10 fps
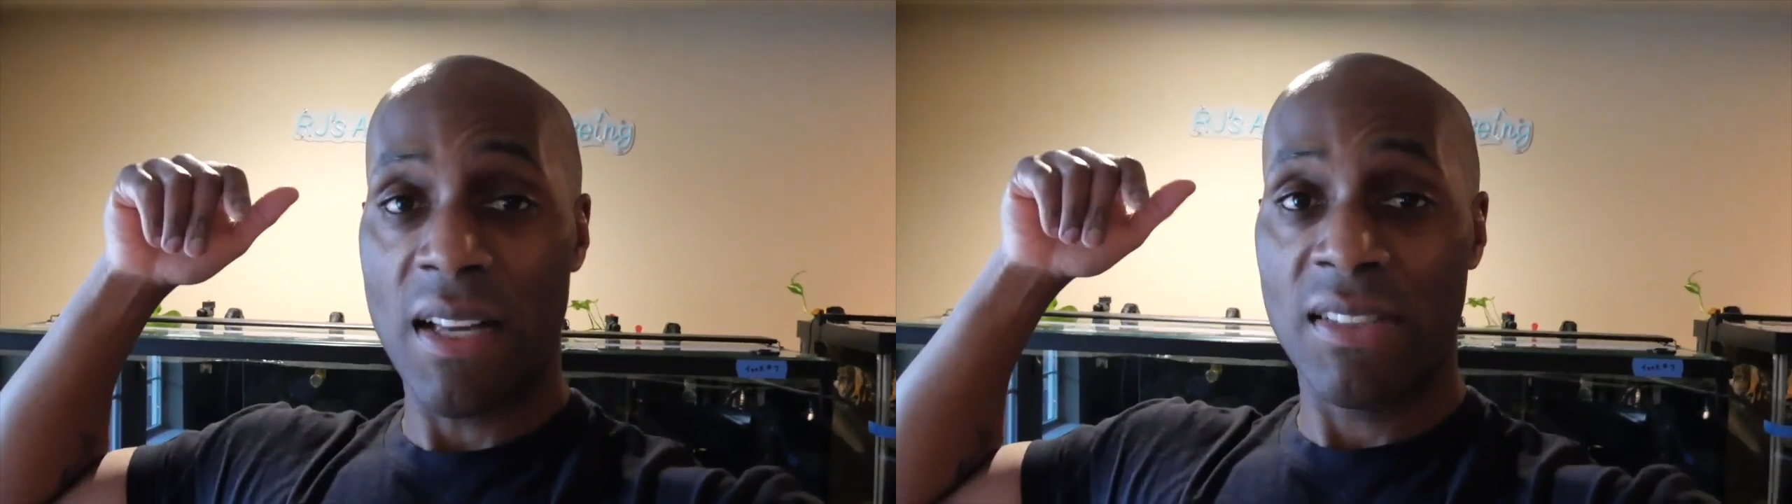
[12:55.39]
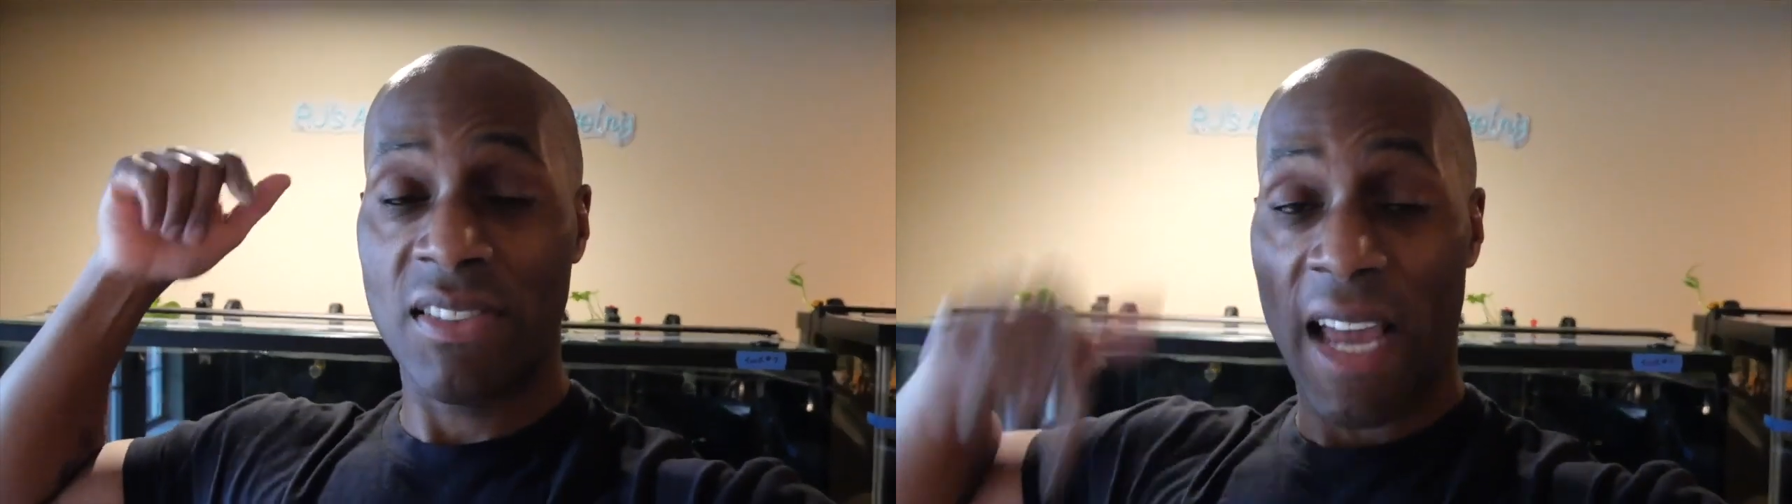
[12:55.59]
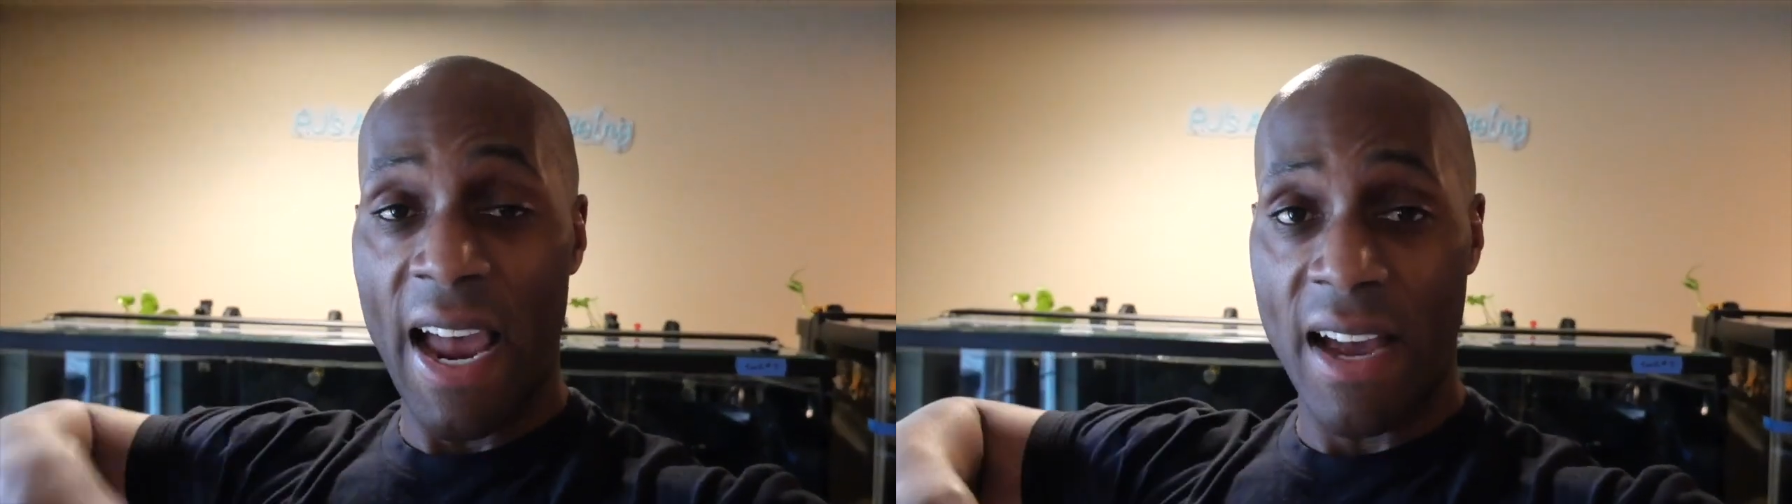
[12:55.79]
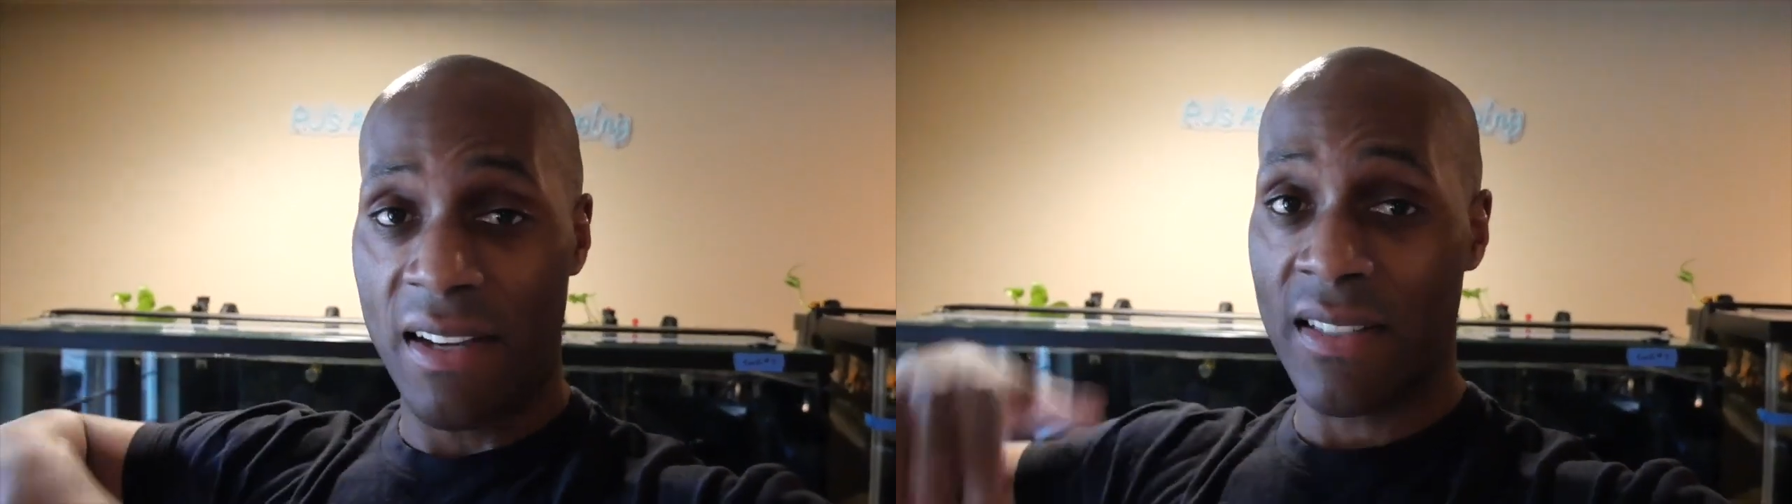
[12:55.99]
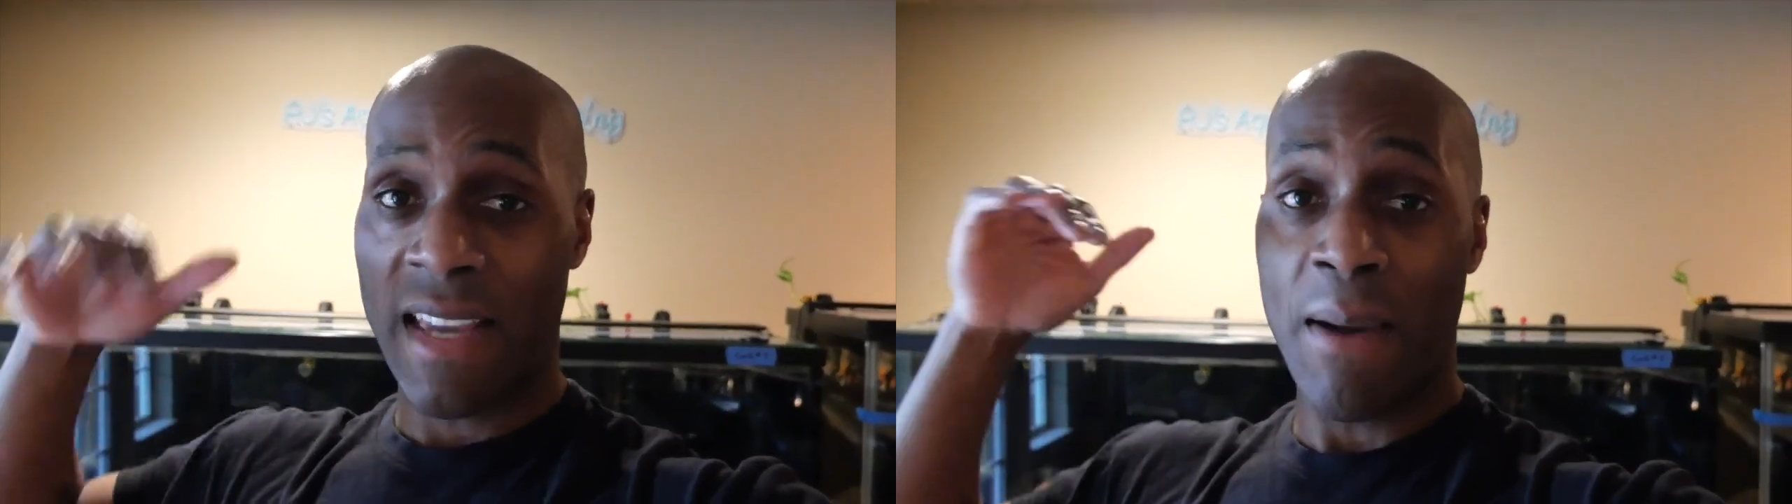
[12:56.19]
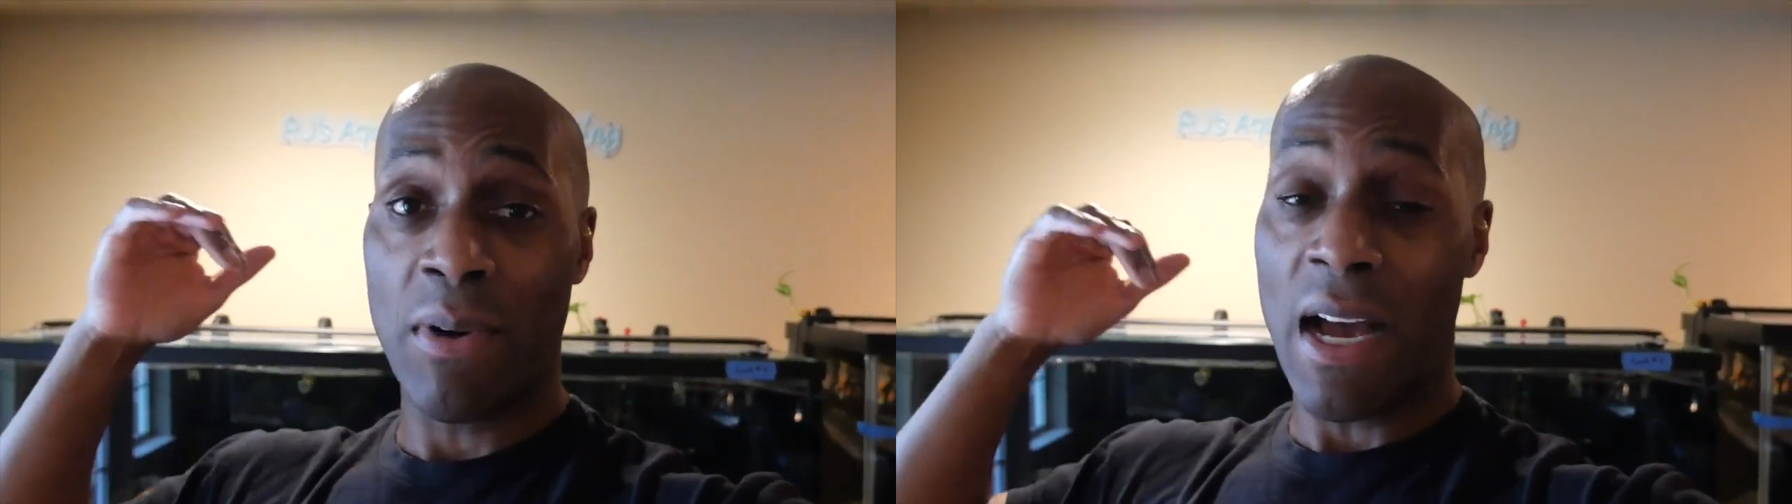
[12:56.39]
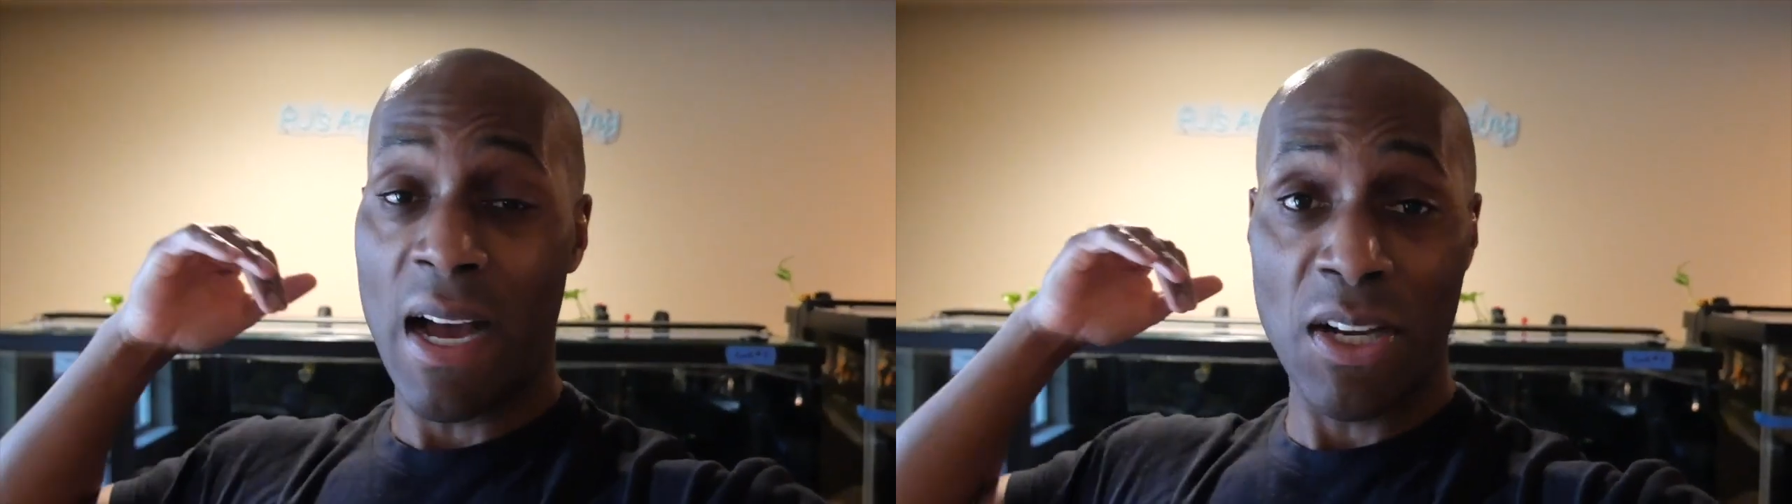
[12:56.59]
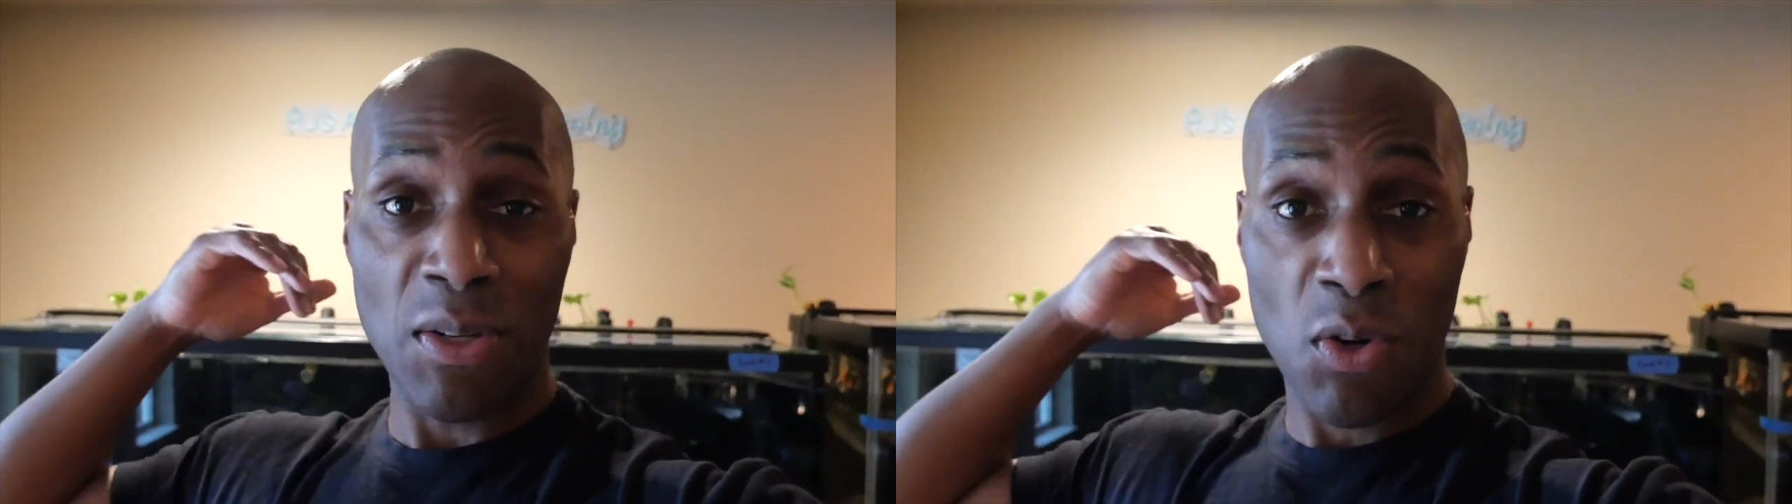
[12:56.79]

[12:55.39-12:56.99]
stand, because it came with a